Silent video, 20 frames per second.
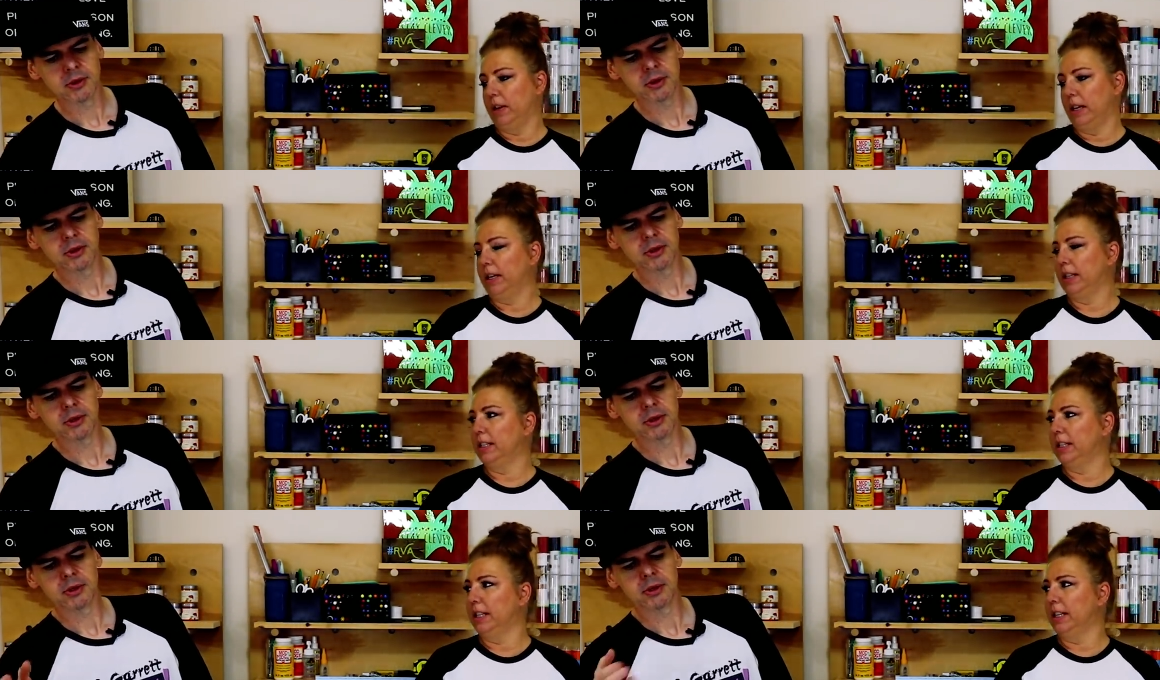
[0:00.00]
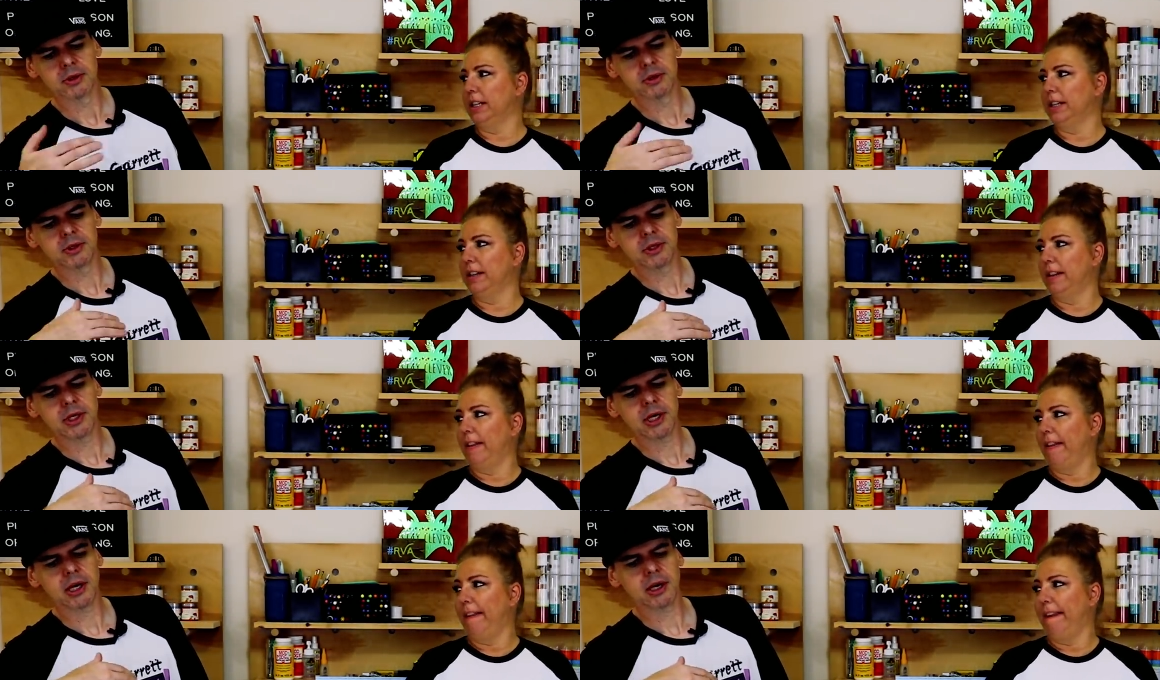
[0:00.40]
Speaker 1: nicely.
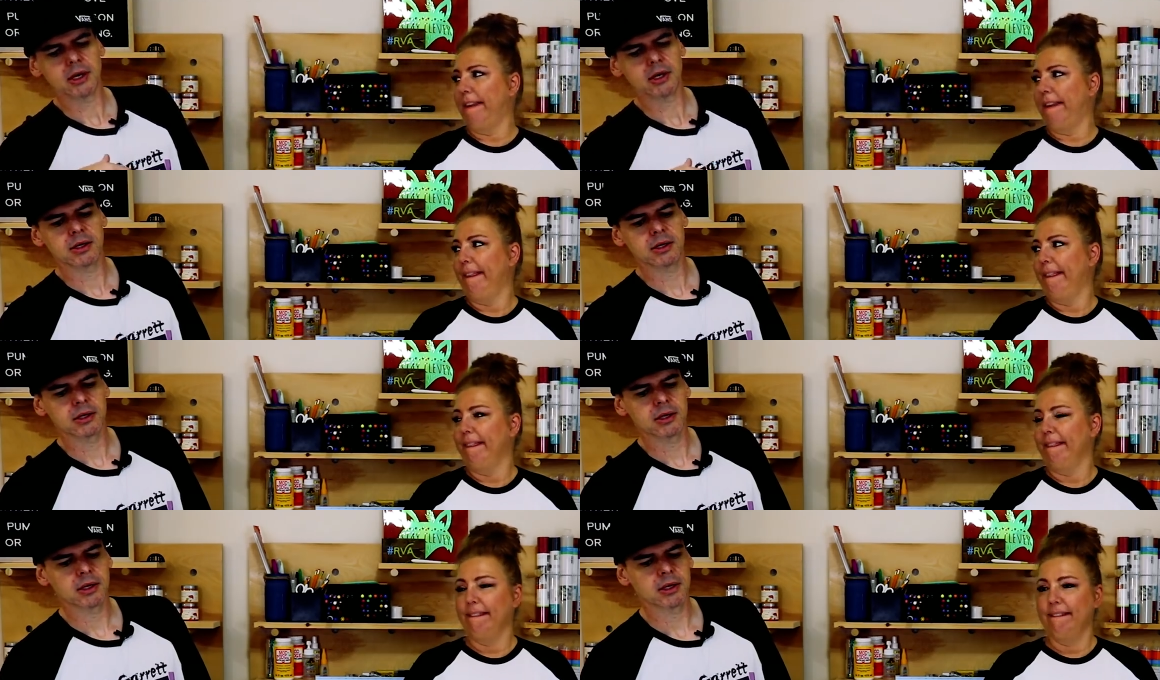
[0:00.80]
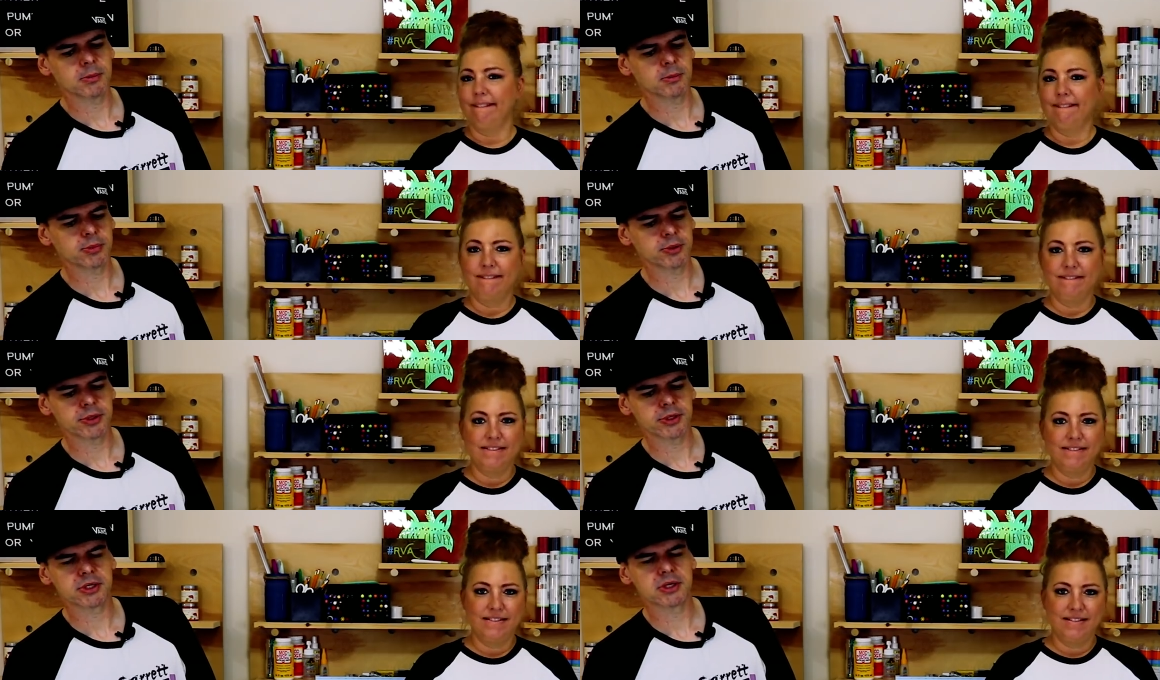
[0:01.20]
Speaker 2: Yeah,
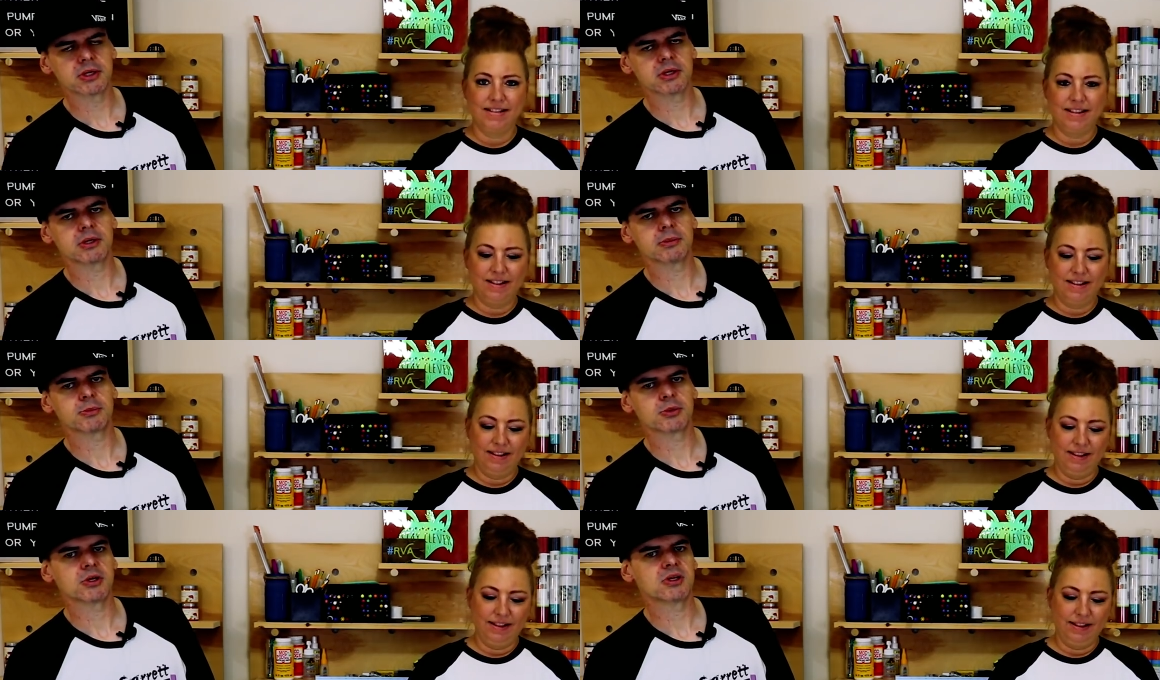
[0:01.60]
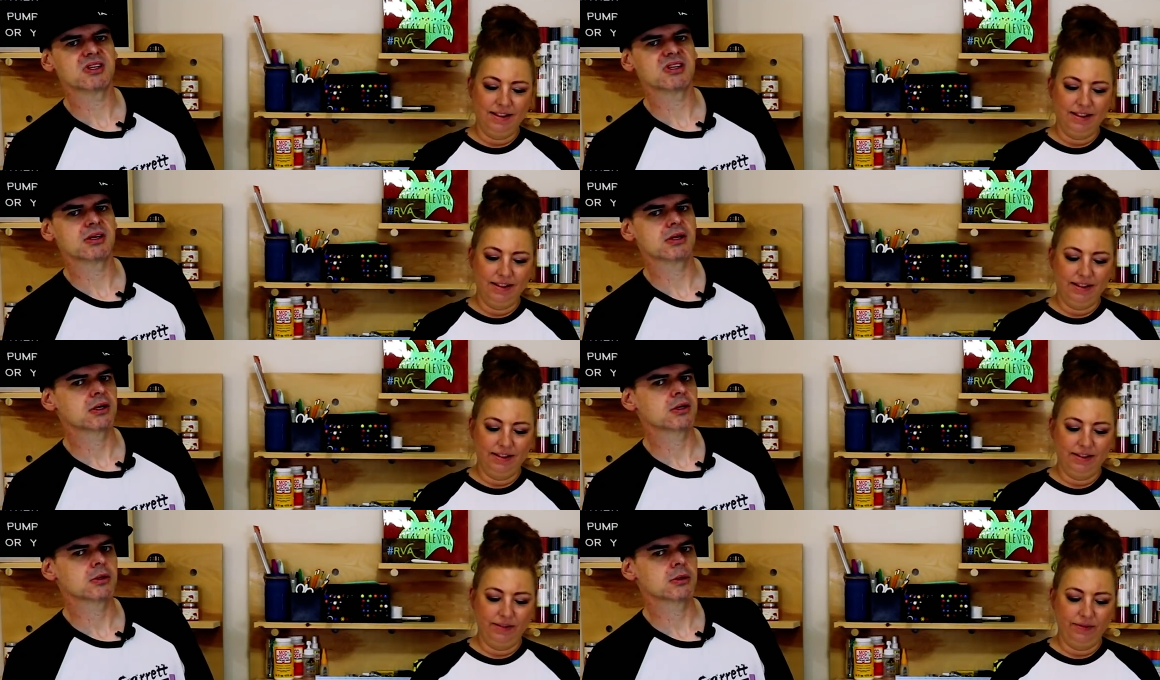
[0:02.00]
I'm pretty good. I'm good
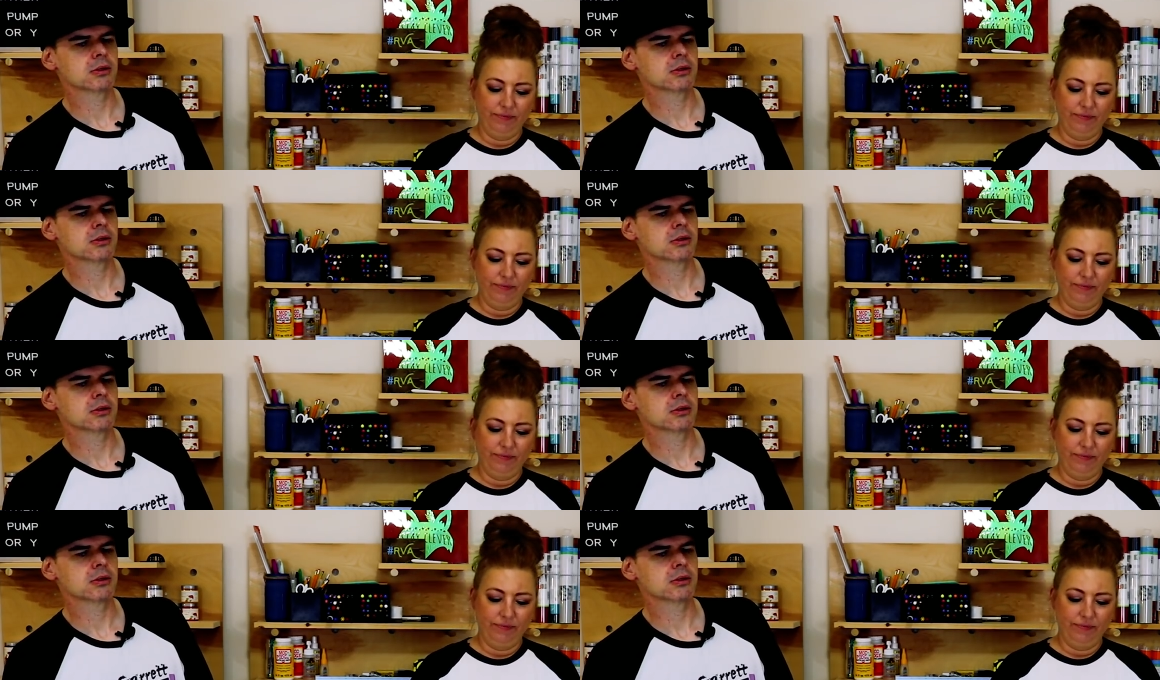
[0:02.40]
to go.